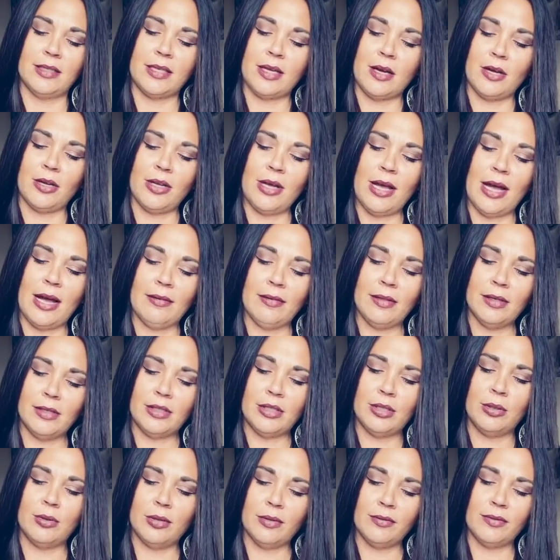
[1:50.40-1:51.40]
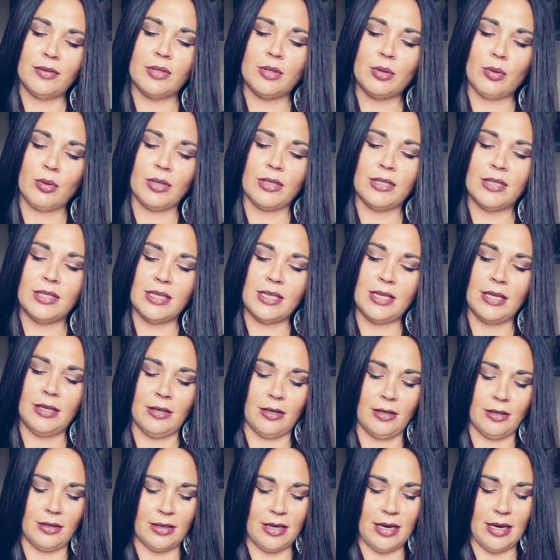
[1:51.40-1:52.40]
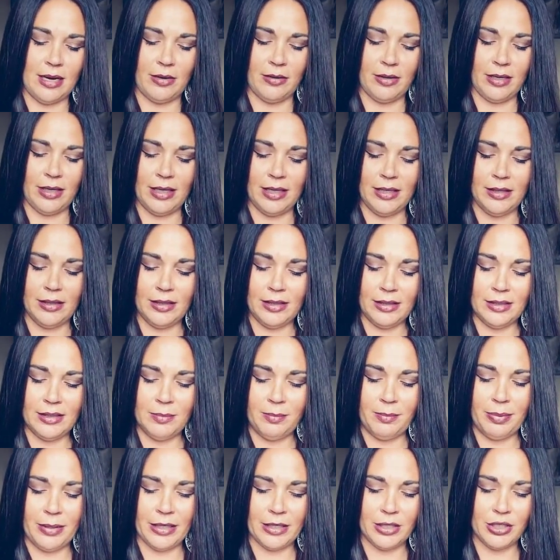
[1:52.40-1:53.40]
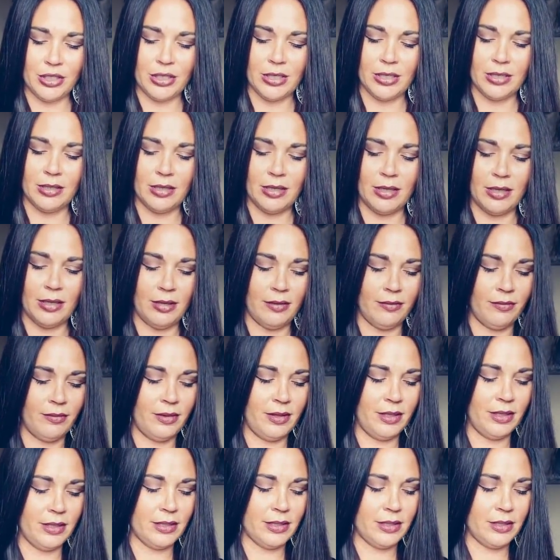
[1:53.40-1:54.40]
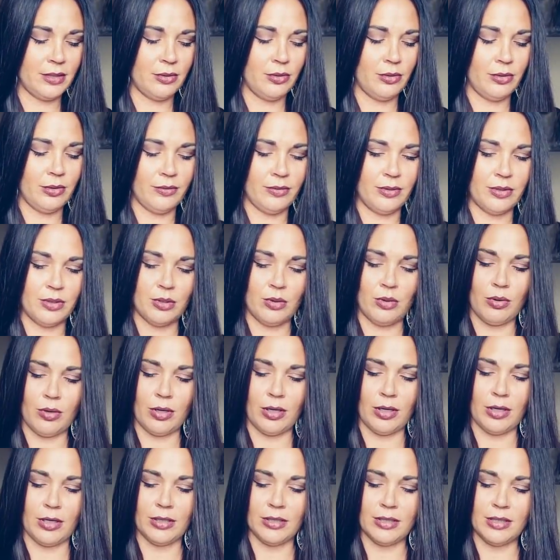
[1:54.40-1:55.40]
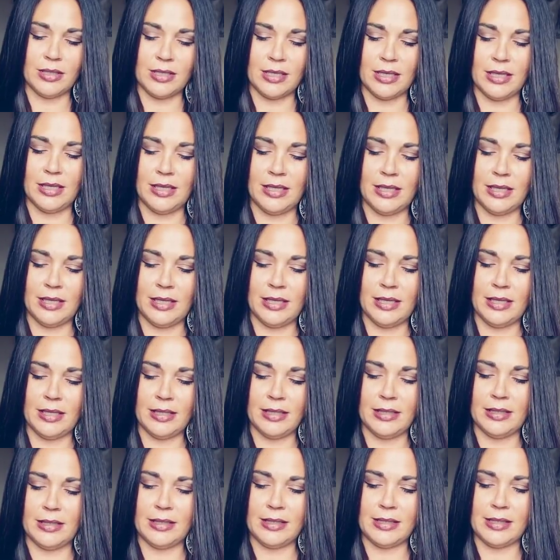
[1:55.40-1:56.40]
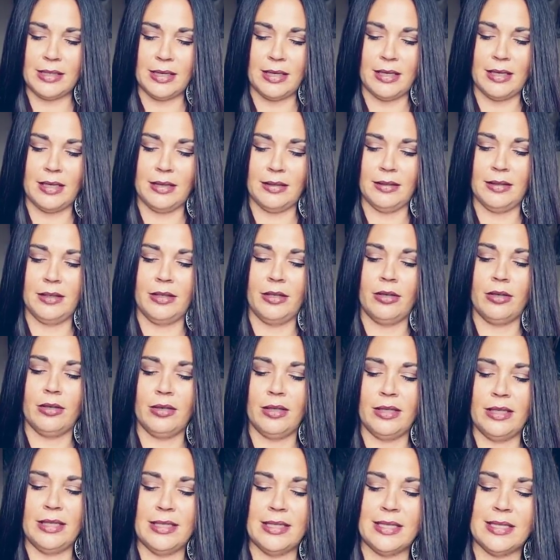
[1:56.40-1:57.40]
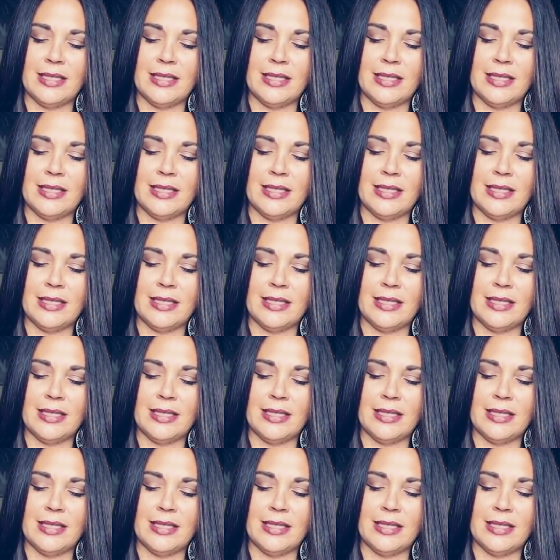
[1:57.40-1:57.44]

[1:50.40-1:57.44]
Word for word: So you have the Two of Swords here. Now, in the depiction of this Two of Swords, it is uh, literally